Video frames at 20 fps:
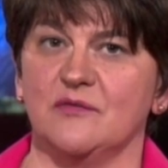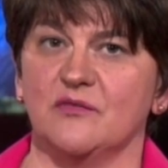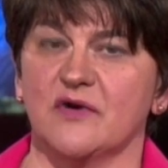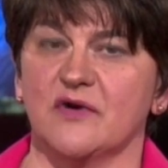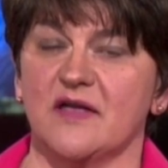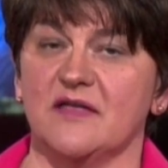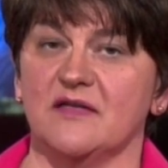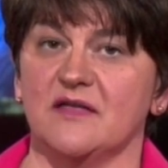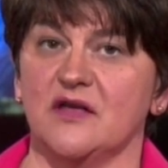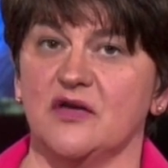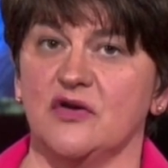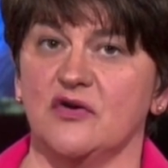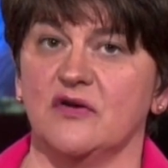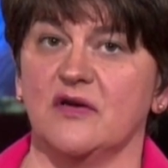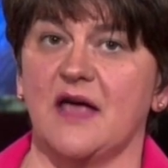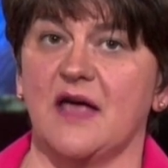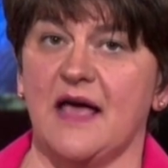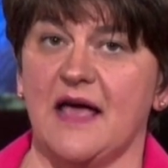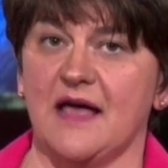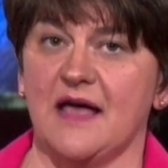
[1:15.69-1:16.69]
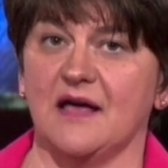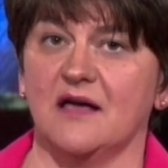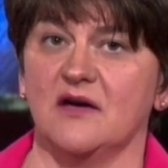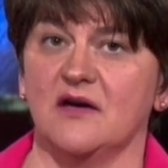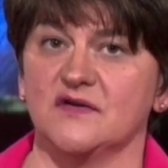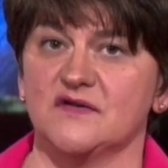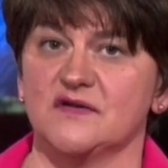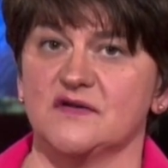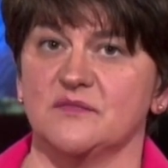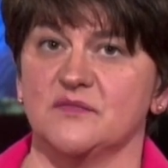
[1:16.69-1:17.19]
We're in the UK
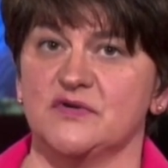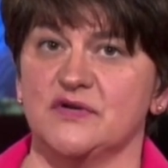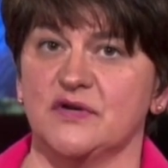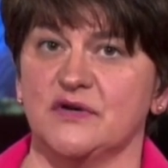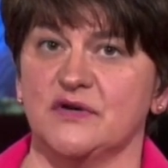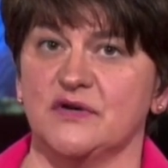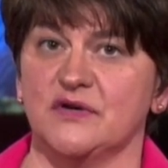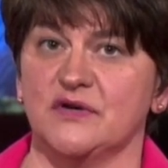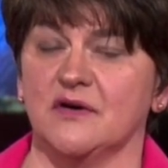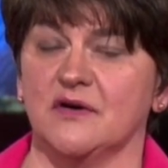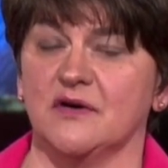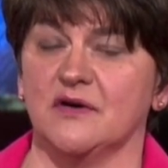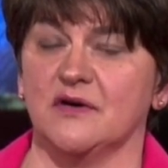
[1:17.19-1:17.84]
Customs Union,